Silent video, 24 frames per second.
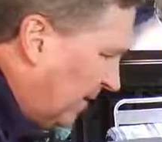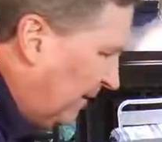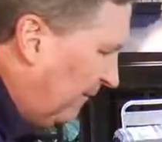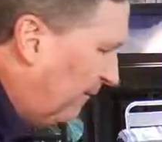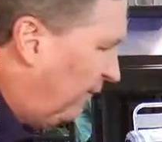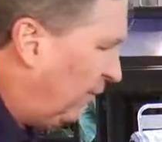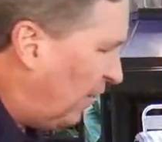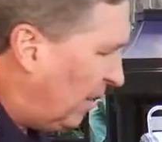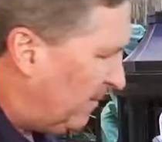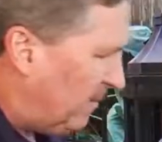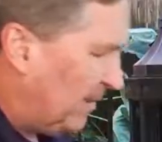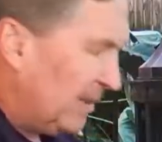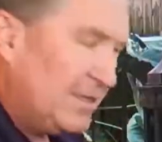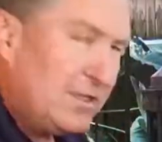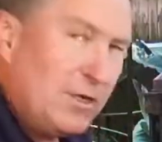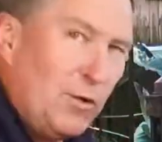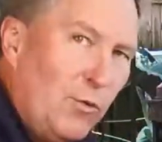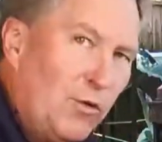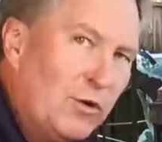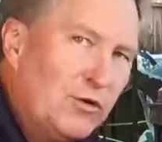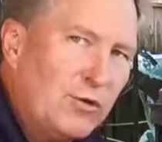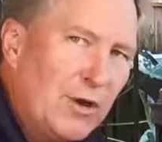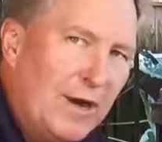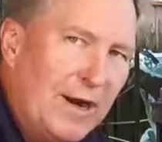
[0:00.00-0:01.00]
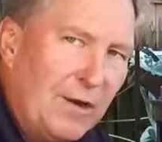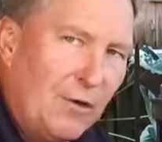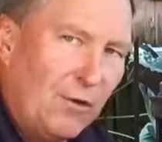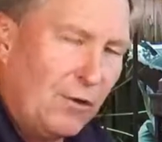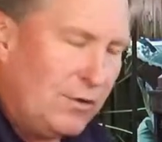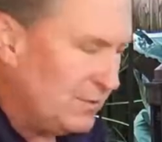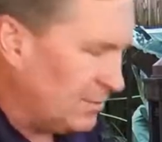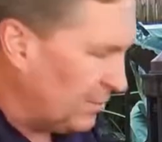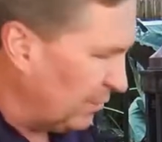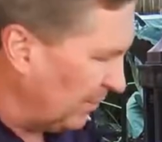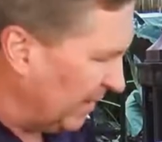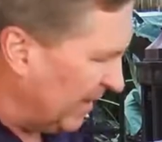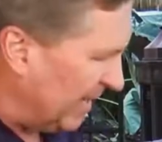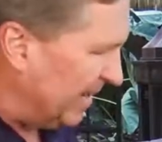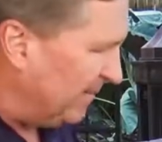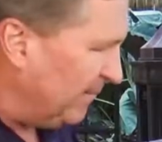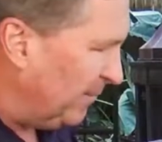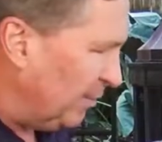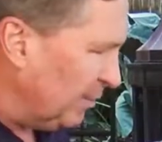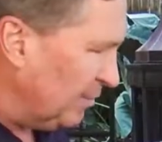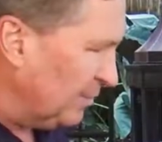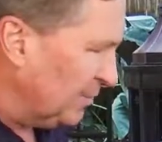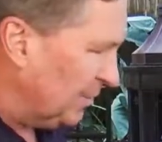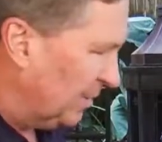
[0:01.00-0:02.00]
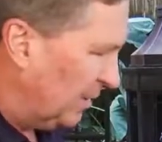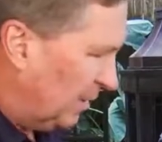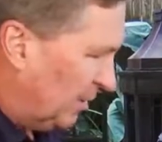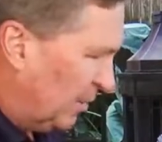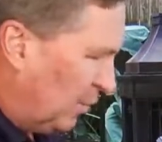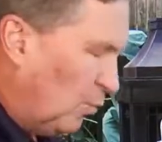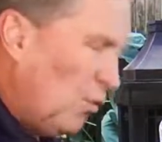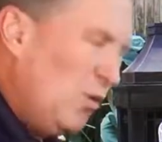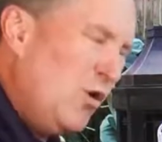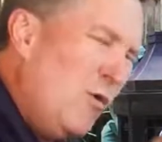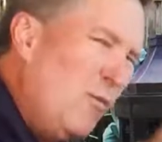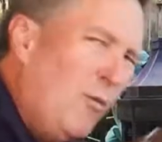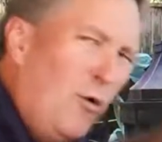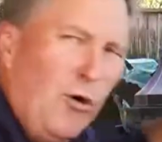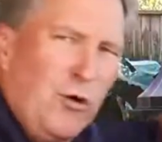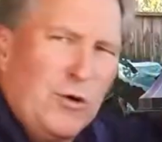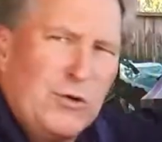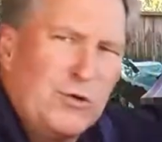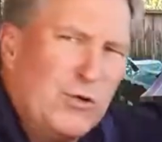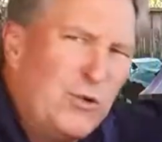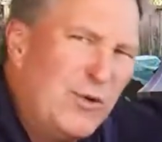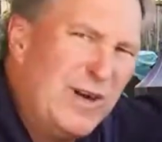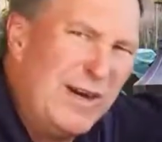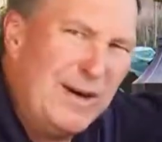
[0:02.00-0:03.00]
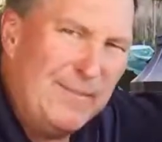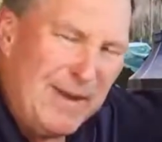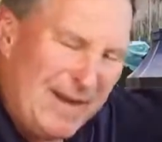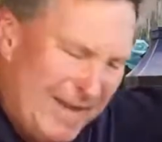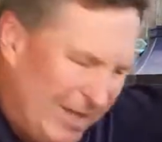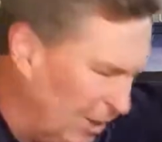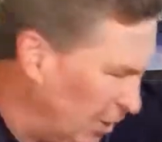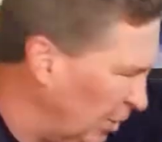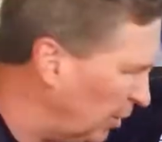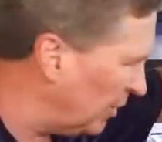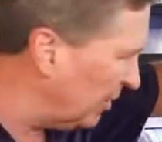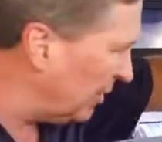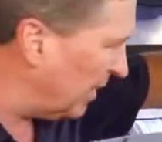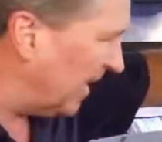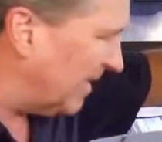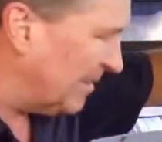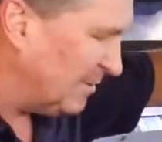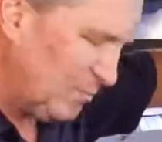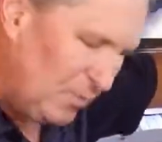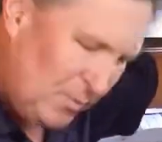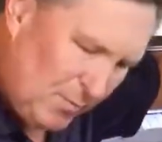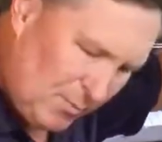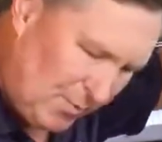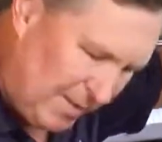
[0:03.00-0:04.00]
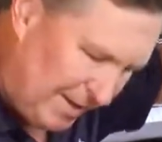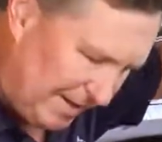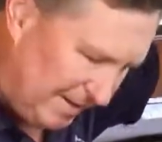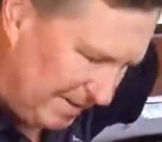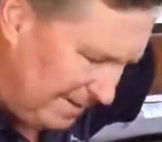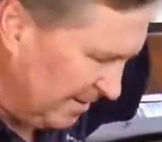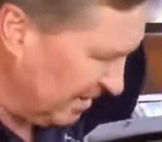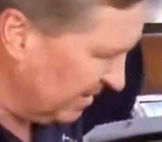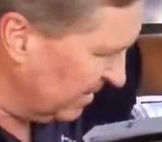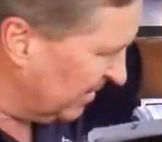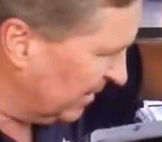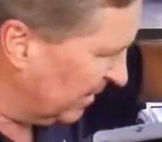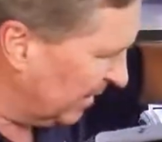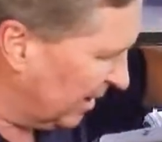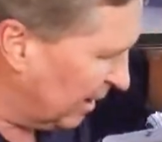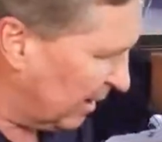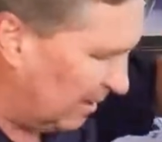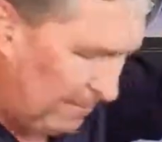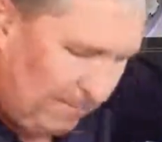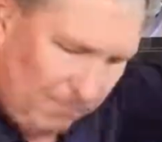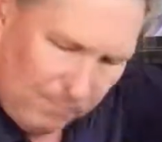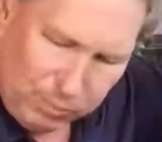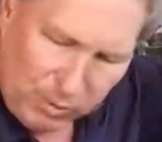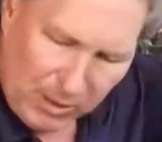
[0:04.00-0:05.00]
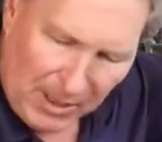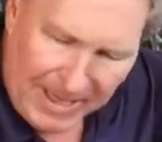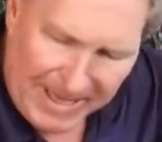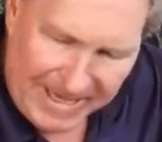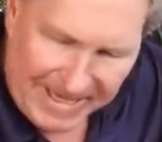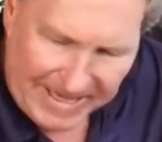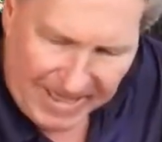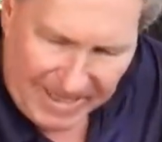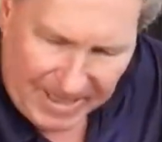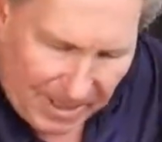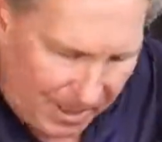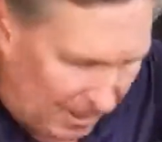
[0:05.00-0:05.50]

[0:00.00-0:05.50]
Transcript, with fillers: gonna flip it because I wanna try to also keep those uh, grill marks on there, make it look nice when we uh, plate it